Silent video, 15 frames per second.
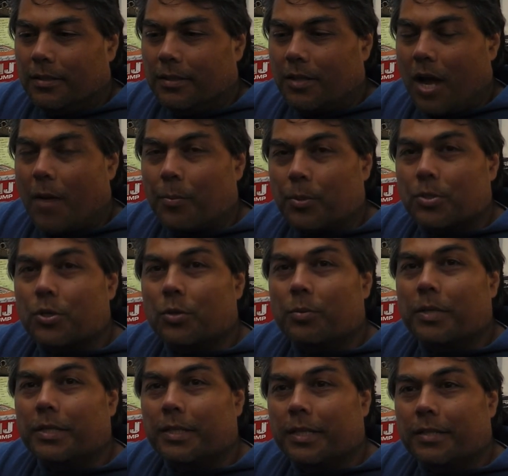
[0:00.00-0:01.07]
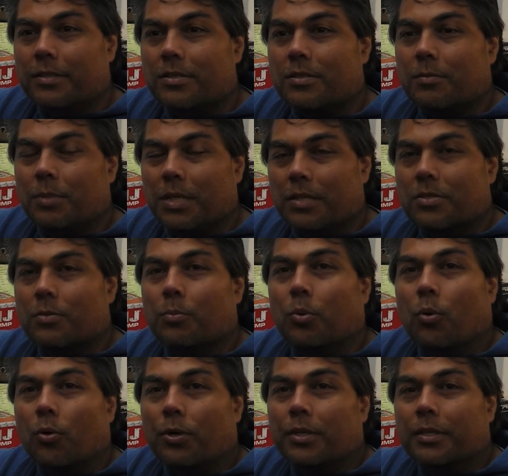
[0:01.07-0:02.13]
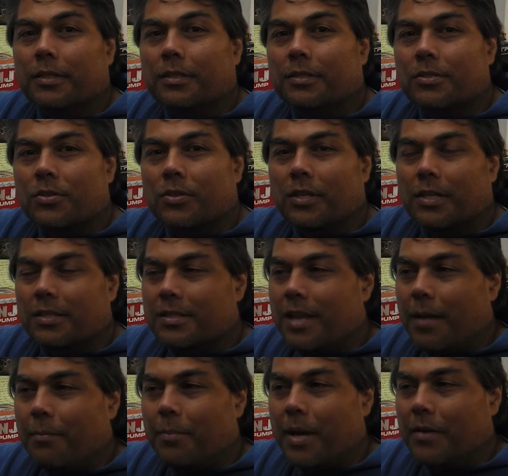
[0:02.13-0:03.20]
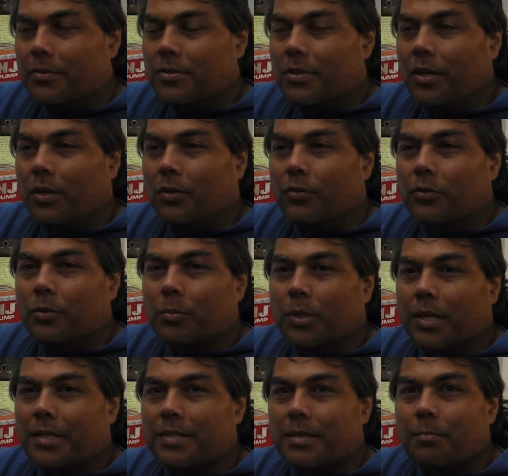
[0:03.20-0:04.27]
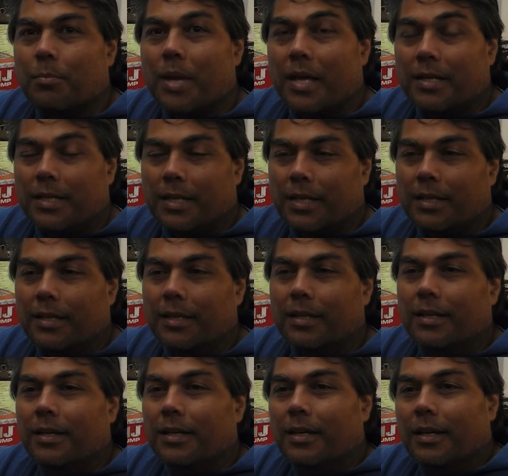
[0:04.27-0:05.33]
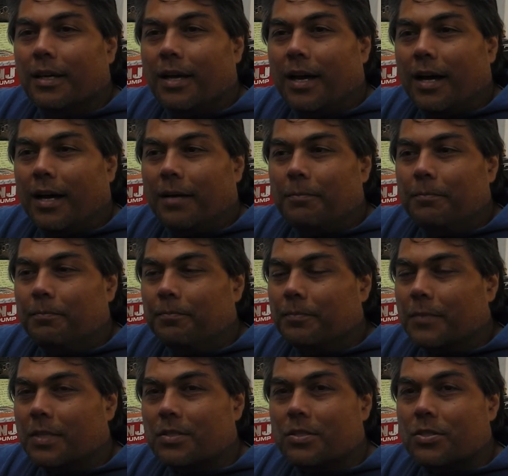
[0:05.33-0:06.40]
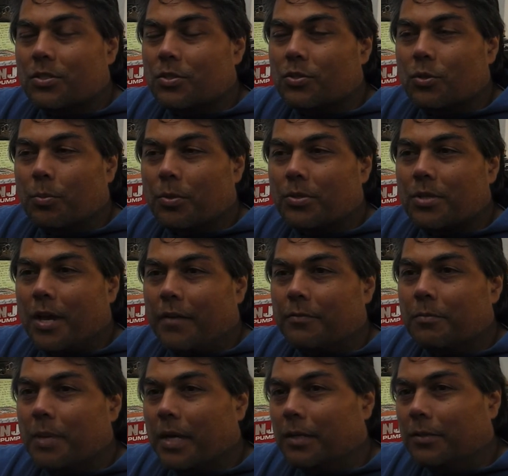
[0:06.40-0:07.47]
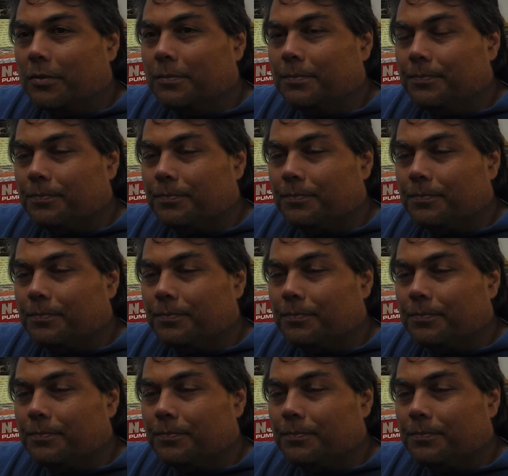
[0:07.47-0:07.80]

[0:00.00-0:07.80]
copper tubing needs to be supported so that it's not bouncing all over the place and bending, because it's a super soft metal.